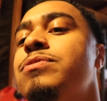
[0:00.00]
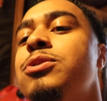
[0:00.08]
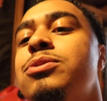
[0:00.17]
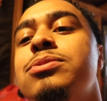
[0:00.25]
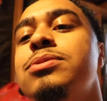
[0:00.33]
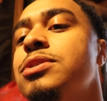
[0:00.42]

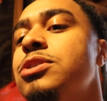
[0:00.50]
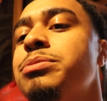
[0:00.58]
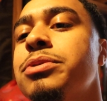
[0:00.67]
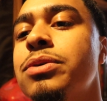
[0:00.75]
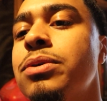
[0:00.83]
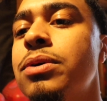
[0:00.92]
Dude was
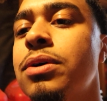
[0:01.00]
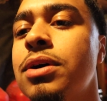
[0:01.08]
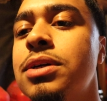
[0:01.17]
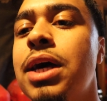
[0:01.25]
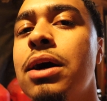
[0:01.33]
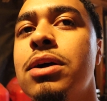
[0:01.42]
super cool,
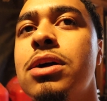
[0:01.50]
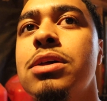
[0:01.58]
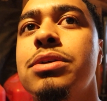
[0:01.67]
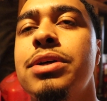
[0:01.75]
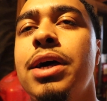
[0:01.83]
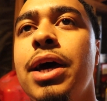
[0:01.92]
down to
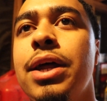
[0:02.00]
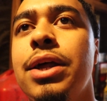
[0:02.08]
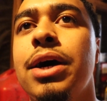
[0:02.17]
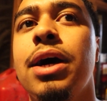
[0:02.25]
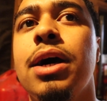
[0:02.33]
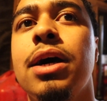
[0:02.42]
earth,
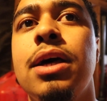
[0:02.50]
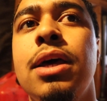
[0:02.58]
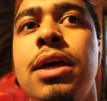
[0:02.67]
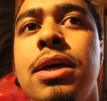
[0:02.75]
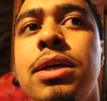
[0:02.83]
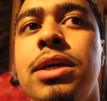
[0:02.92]
and
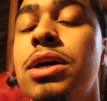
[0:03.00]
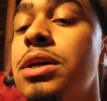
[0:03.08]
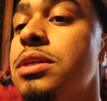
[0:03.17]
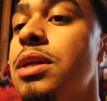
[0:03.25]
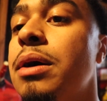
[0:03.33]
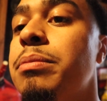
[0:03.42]
he
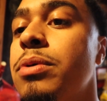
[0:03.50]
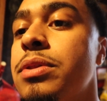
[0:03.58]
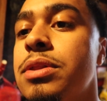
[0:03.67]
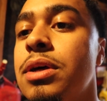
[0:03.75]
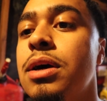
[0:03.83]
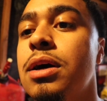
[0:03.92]
hooked it up
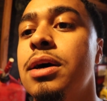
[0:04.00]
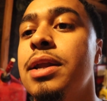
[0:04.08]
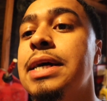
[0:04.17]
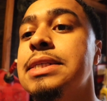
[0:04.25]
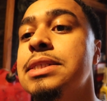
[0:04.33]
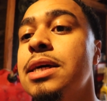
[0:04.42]
with a
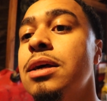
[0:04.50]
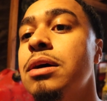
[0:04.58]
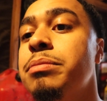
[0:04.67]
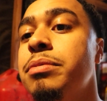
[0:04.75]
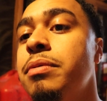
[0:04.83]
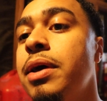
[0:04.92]
nice setup.